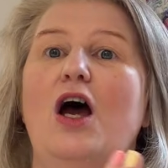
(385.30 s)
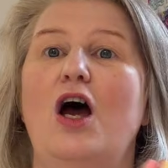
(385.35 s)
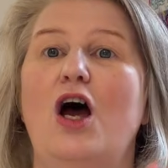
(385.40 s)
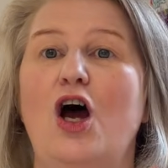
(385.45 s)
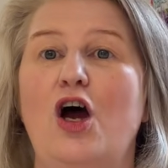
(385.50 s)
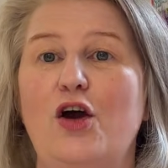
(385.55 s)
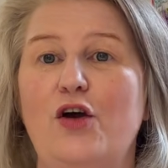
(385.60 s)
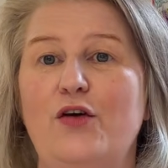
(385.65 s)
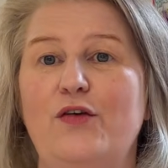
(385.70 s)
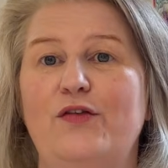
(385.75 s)

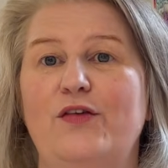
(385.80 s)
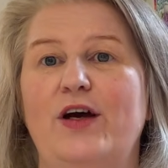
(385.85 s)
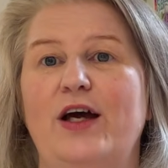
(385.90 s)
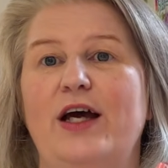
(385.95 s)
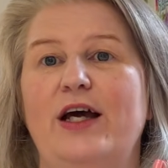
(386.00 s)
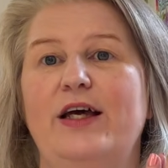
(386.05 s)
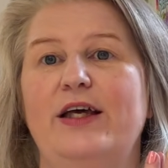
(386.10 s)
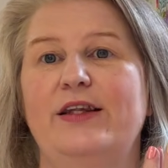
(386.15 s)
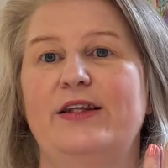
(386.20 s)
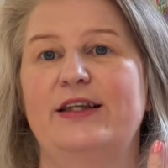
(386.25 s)

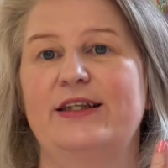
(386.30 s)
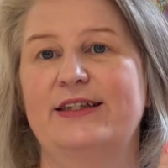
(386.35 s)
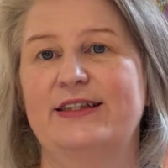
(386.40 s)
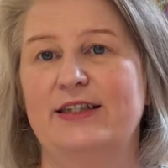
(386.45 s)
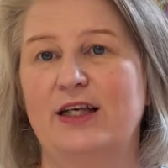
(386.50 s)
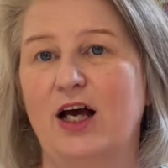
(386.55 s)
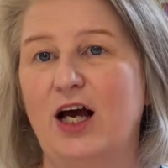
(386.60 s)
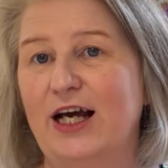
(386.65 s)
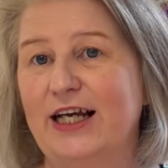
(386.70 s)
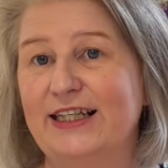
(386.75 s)
over the
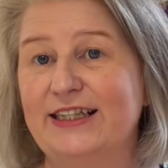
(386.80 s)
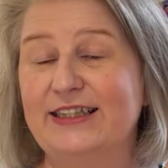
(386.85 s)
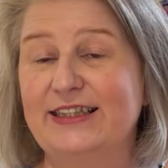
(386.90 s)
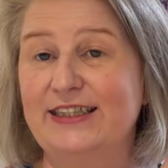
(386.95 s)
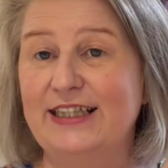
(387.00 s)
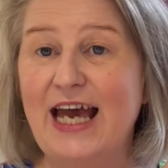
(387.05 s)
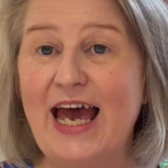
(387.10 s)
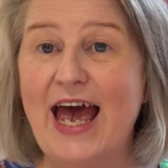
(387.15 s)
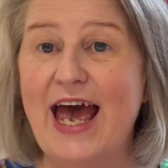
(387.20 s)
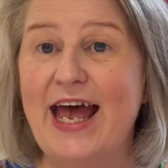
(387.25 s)
size
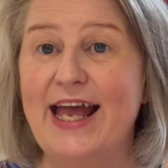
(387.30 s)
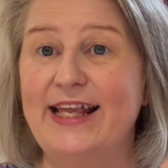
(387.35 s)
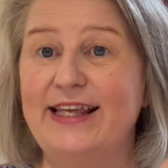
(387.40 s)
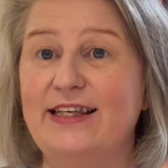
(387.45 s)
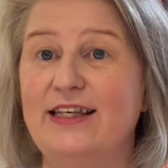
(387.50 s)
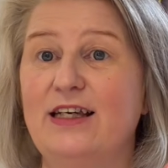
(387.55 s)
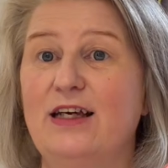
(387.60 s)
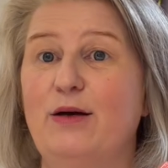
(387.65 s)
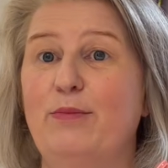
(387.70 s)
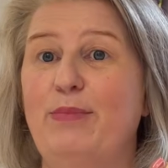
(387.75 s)

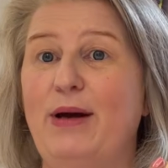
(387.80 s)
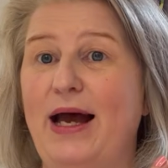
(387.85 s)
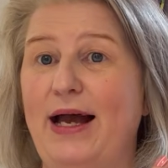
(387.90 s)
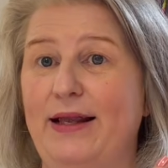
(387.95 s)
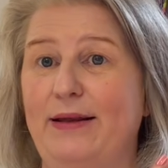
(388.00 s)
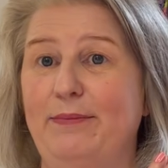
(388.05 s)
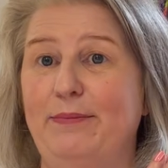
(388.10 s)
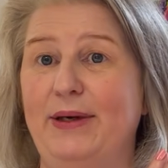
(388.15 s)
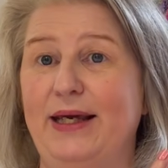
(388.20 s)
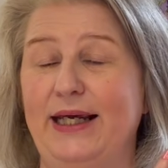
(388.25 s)
10
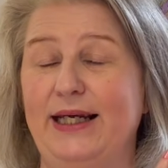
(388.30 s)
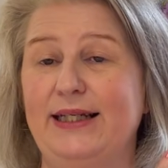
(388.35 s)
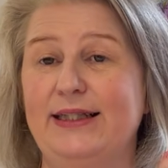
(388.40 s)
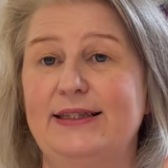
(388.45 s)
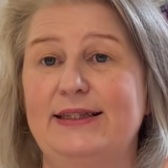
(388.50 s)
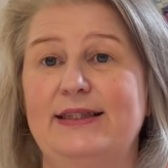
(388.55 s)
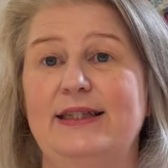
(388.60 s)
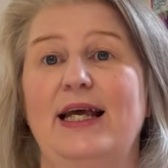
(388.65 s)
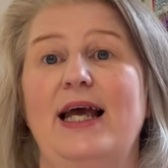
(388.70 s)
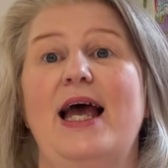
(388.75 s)
pattern
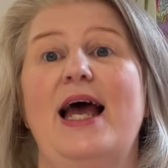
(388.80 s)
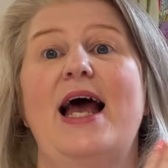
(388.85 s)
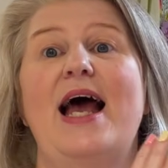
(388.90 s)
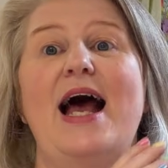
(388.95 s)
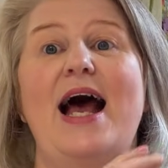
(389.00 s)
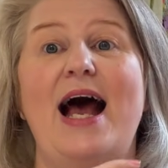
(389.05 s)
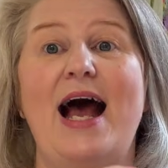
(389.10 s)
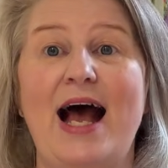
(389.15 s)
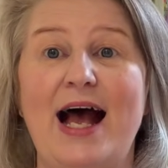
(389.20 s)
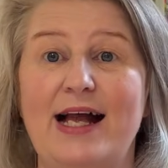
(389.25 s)
piece
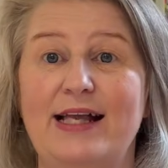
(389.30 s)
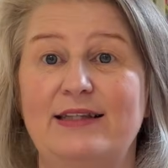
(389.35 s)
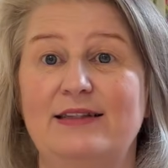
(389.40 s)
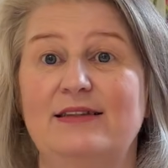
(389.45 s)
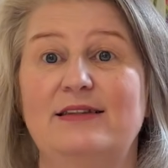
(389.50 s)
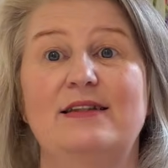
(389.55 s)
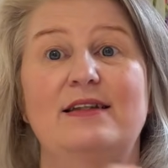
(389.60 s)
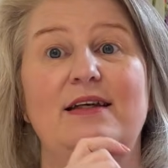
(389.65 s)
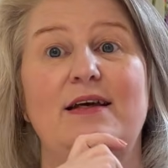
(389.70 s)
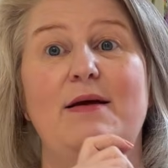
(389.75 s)

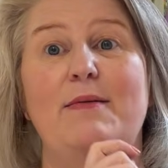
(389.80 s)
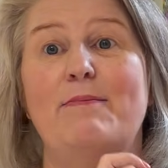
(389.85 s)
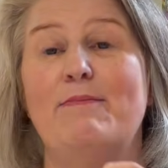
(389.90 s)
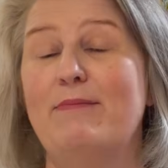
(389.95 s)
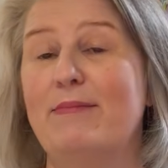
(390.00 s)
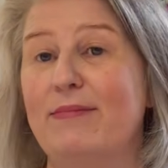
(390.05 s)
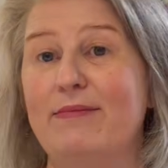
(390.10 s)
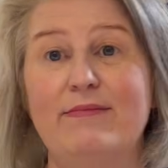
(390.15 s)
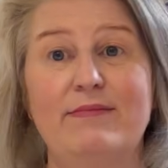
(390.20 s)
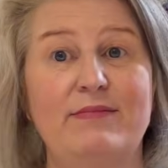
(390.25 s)
and
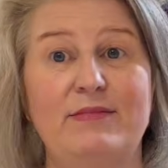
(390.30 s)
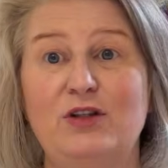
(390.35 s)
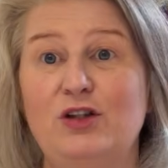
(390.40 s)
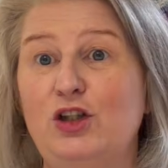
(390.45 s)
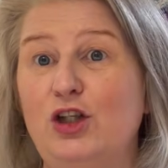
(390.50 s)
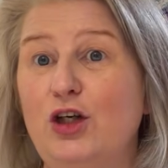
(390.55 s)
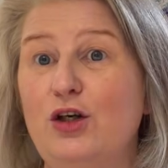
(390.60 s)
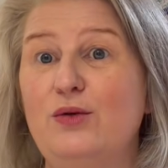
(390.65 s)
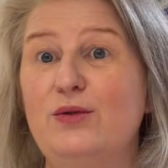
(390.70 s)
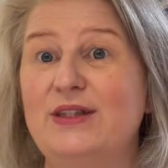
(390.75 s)

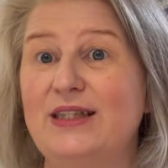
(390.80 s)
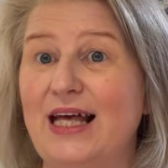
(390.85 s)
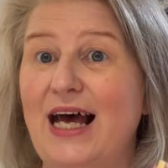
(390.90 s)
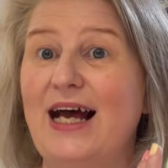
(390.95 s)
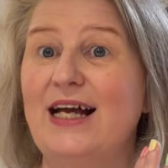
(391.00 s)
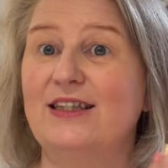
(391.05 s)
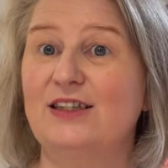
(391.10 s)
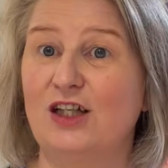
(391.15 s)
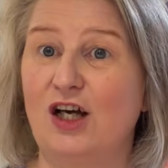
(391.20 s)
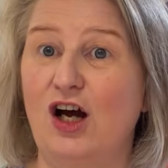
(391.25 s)
use
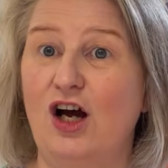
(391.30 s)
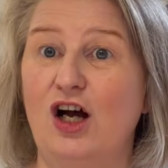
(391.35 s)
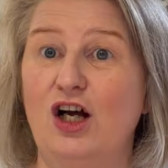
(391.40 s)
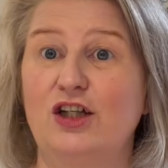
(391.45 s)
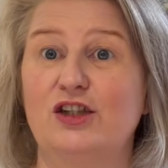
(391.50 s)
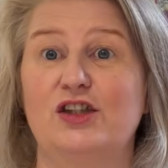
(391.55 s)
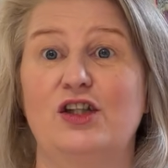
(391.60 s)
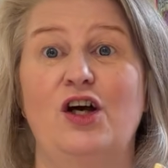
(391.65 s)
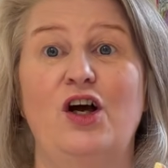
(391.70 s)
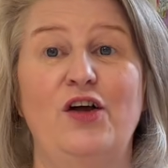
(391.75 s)
that
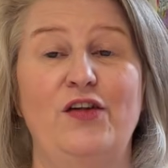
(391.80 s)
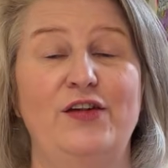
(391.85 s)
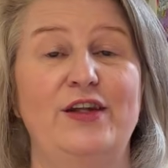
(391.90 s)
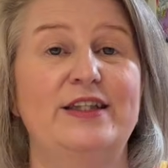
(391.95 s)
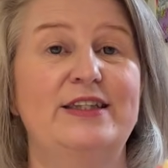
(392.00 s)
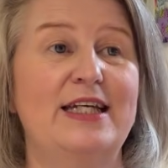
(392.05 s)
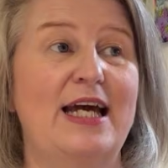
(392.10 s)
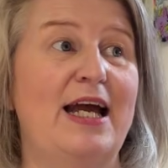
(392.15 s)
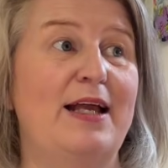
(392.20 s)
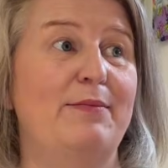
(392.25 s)
dart on the
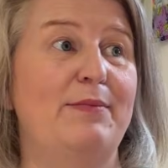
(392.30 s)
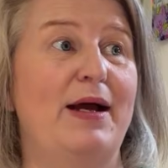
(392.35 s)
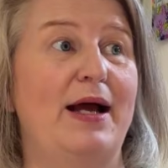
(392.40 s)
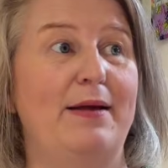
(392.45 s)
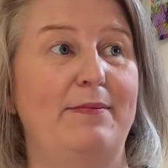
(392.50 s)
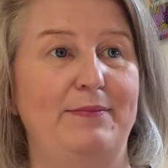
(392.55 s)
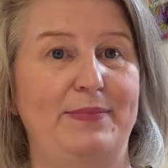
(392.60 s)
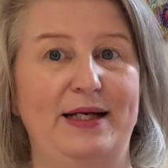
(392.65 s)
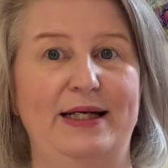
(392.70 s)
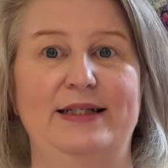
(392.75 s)
10
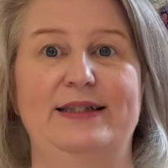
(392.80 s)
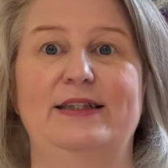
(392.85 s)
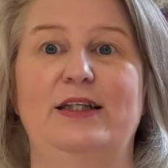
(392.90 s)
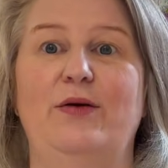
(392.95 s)
pattern piece.